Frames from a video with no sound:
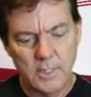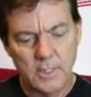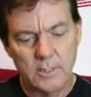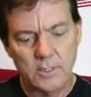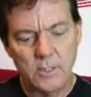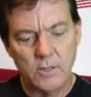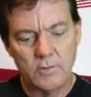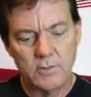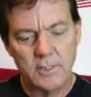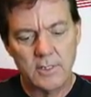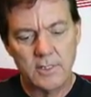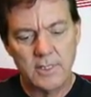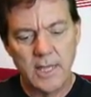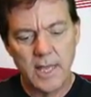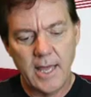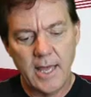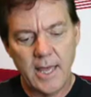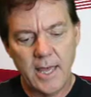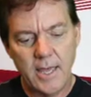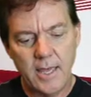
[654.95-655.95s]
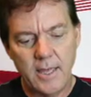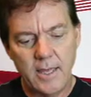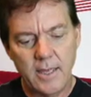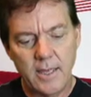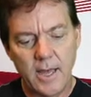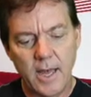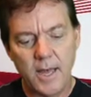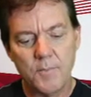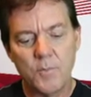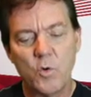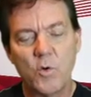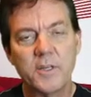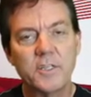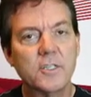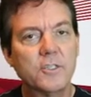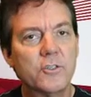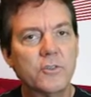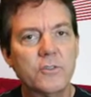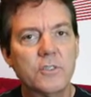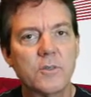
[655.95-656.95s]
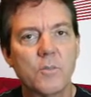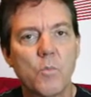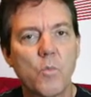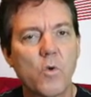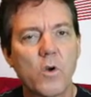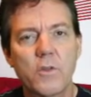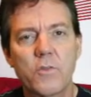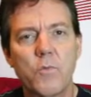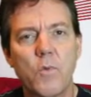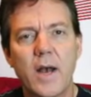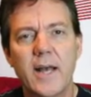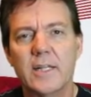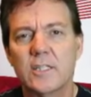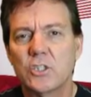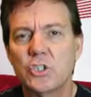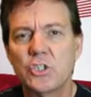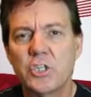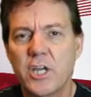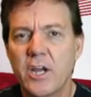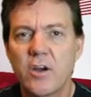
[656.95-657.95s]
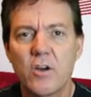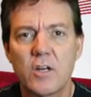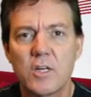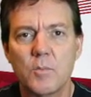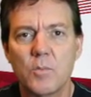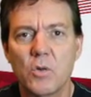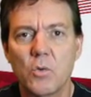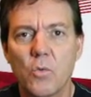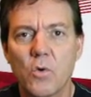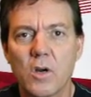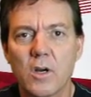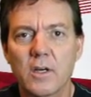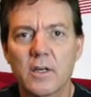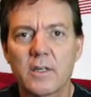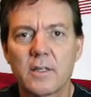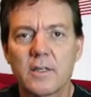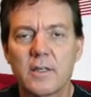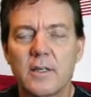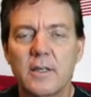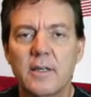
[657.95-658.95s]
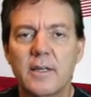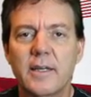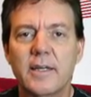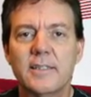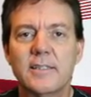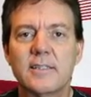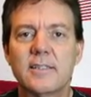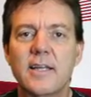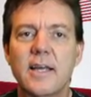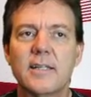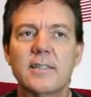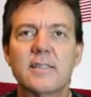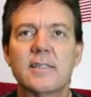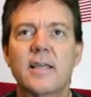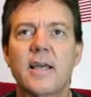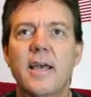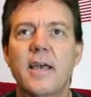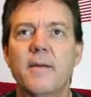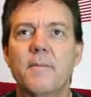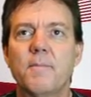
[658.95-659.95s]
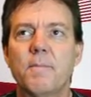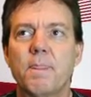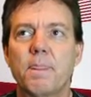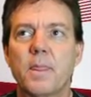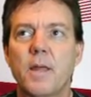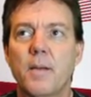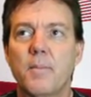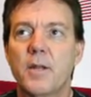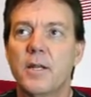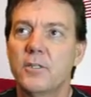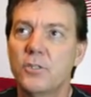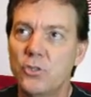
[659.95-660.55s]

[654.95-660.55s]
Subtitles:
Don't say, I'm going to do some worthwhile charitable work. Instead say, I'm going to